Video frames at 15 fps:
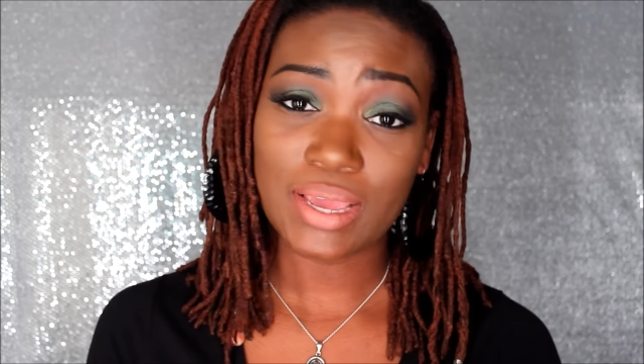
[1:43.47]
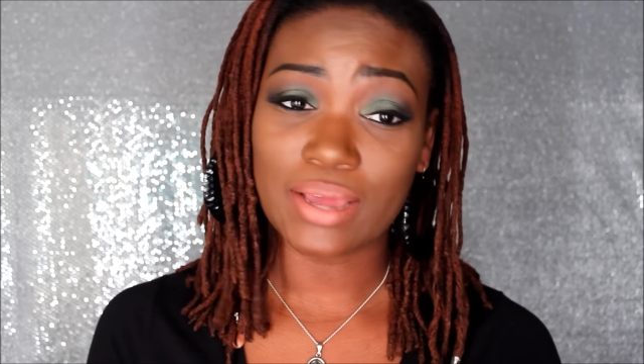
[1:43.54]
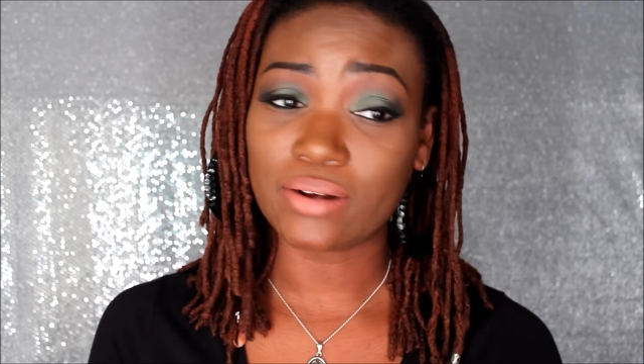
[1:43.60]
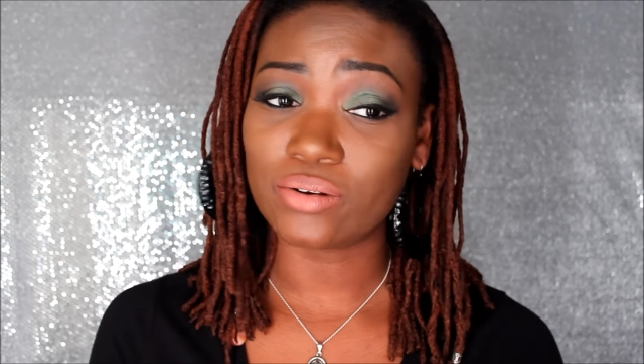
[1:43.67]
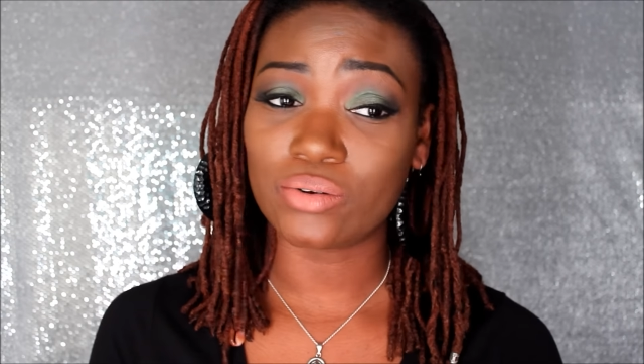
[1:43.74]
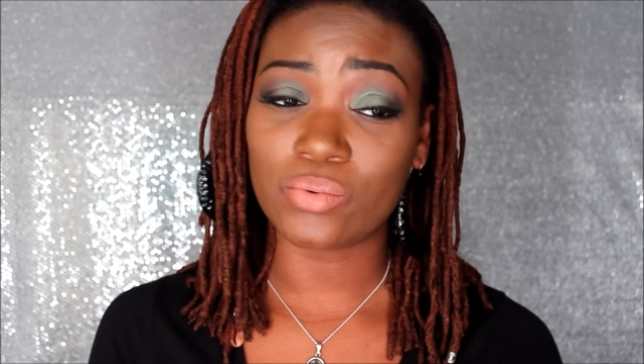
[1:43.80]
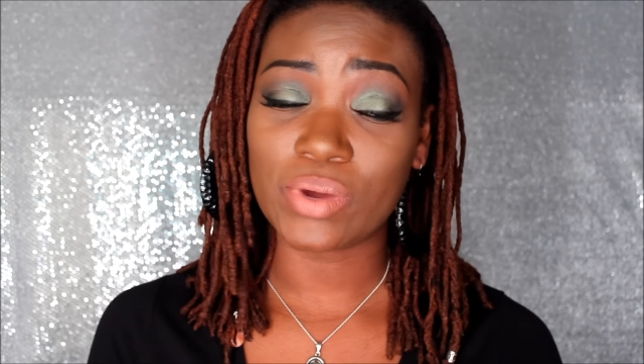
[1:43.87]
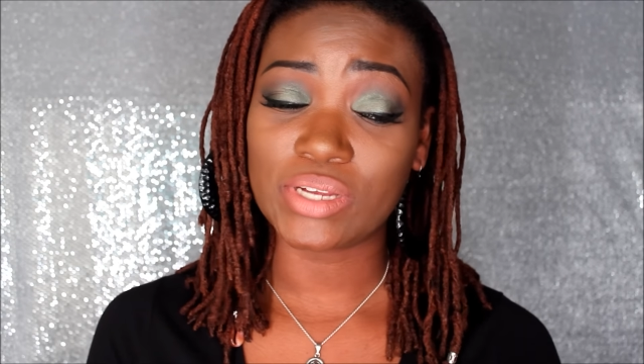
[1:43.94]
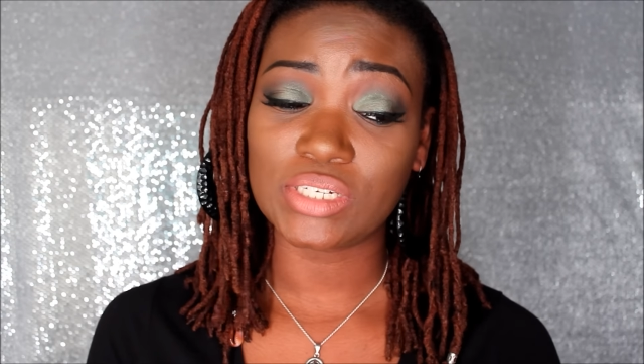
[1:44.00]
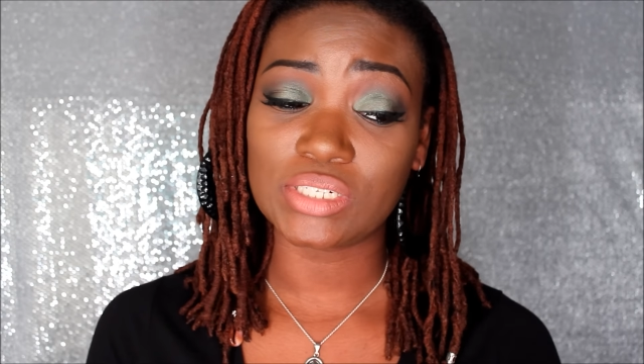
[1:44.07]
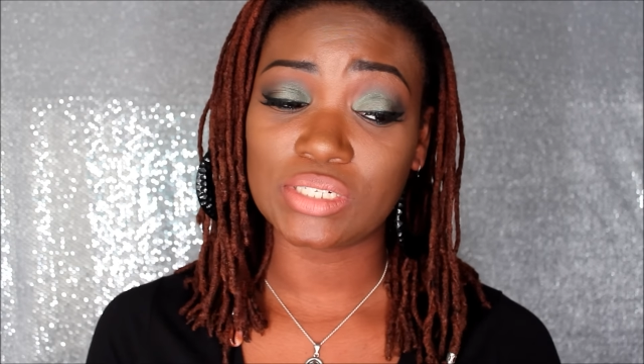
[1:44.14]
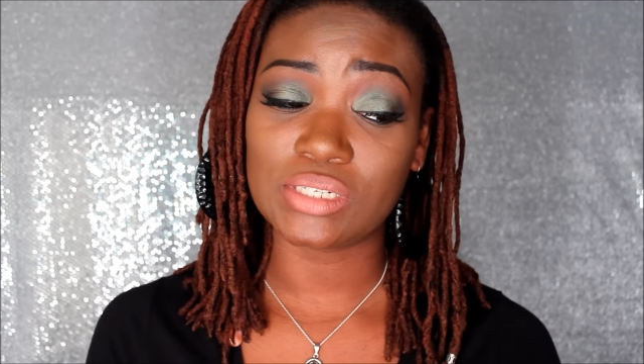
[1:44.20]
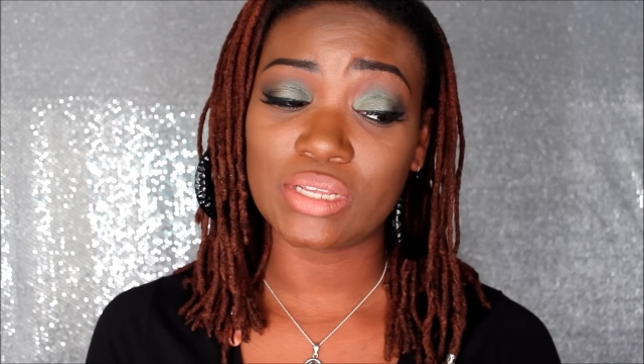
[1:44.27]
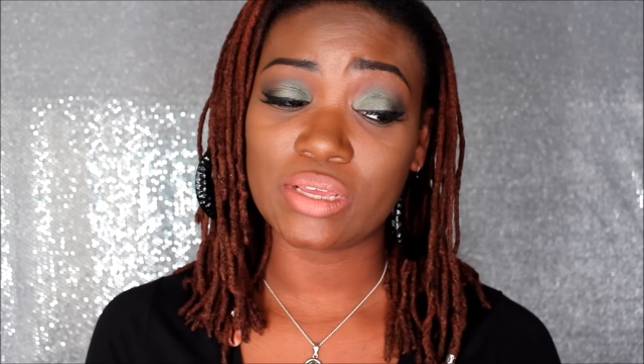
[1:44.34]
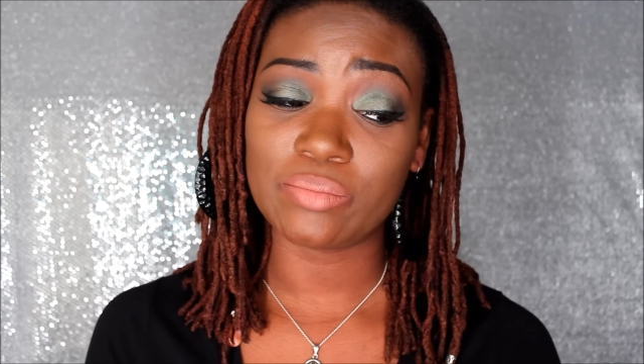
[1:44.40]
I don't know why she
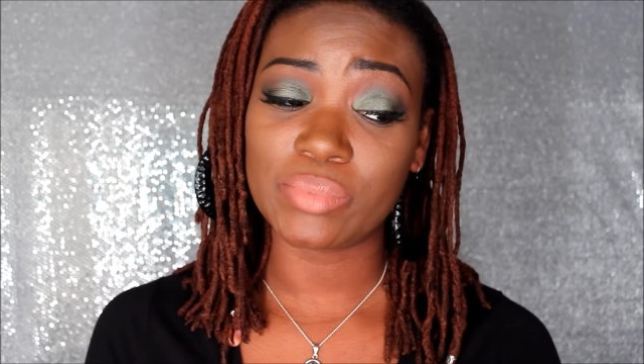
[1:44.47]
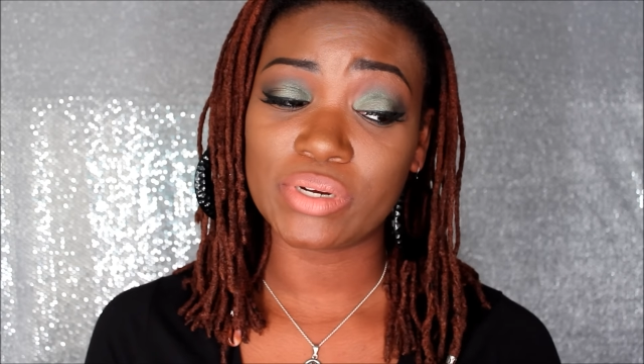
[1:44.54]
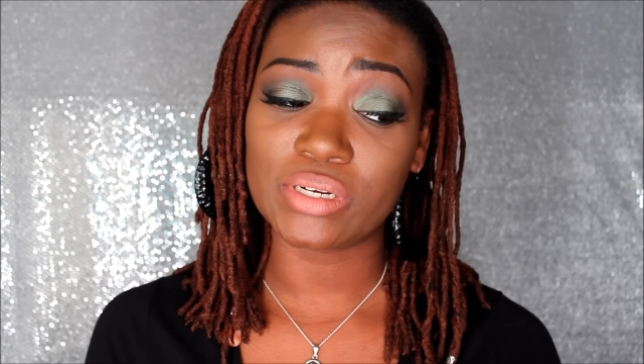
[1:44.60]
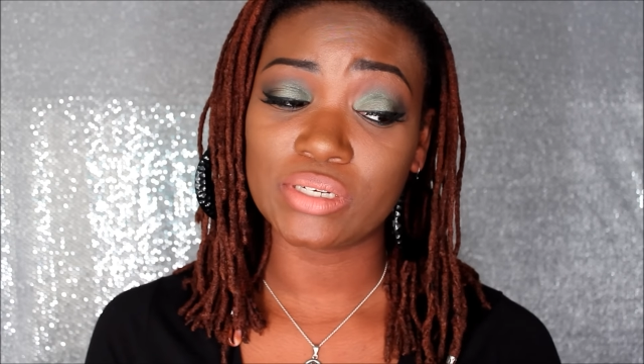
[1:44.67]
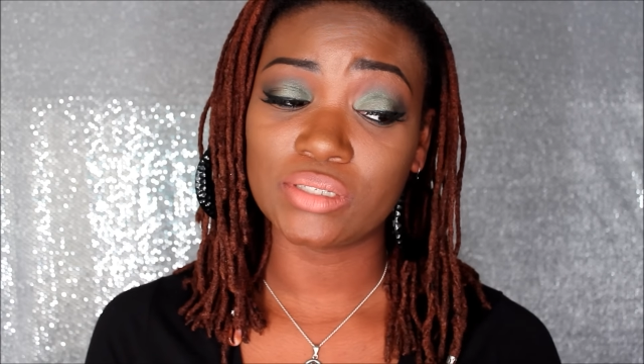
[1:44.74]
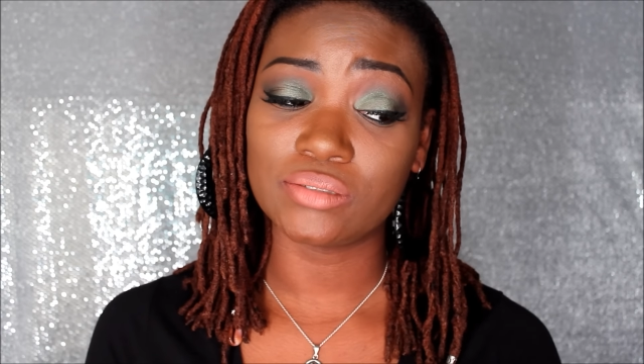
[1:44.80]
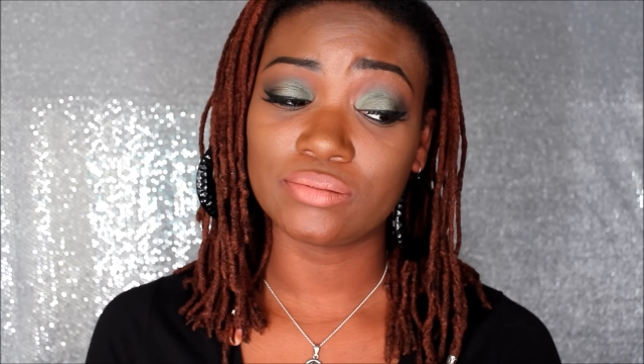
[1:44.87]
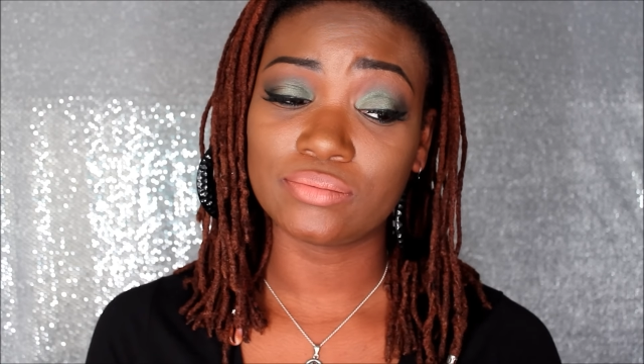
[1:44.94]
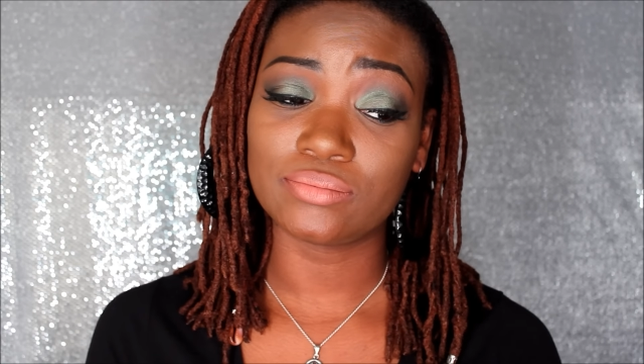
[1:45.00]
did that, but